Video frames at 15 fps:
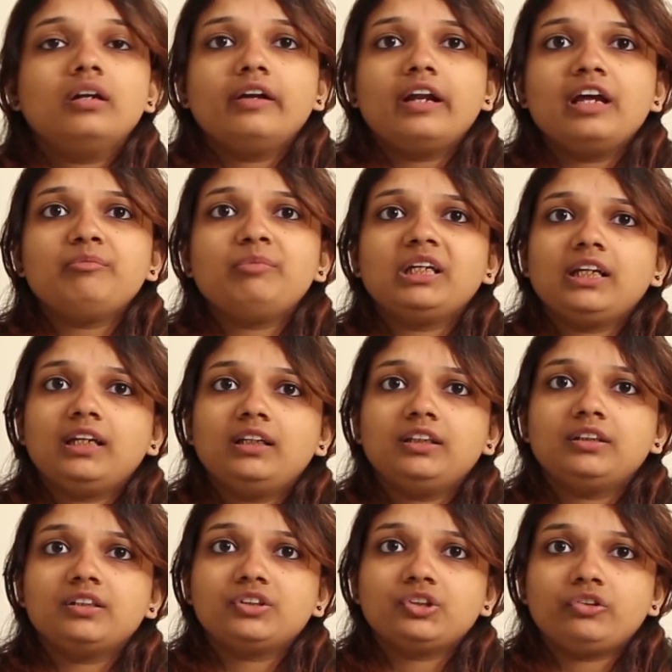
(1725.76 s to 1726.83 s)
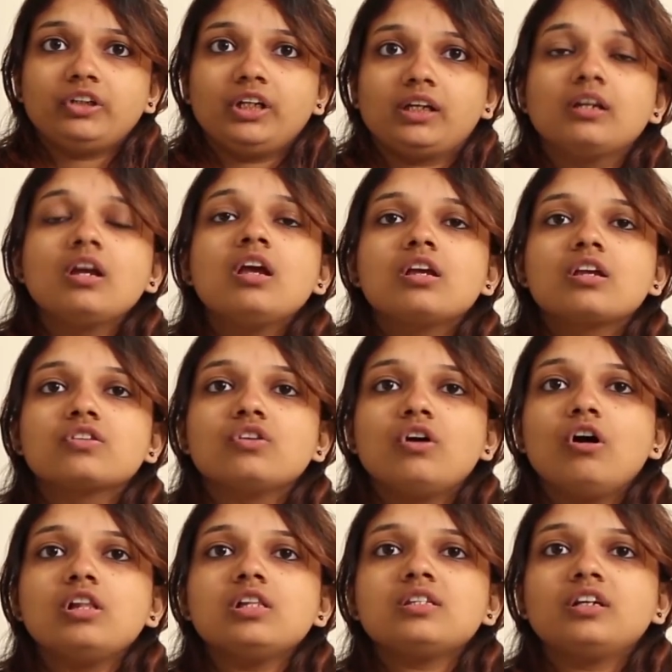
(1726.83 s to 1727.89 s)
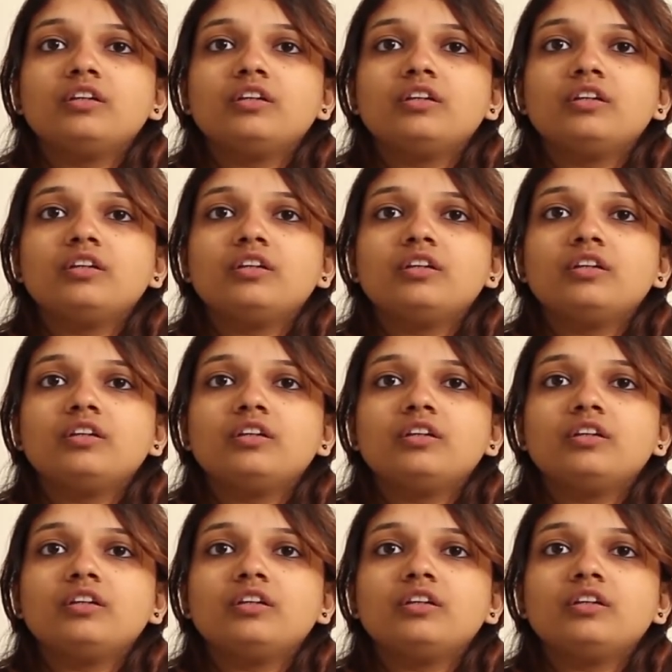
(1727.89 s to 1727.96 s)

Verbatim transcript: Rae district, is all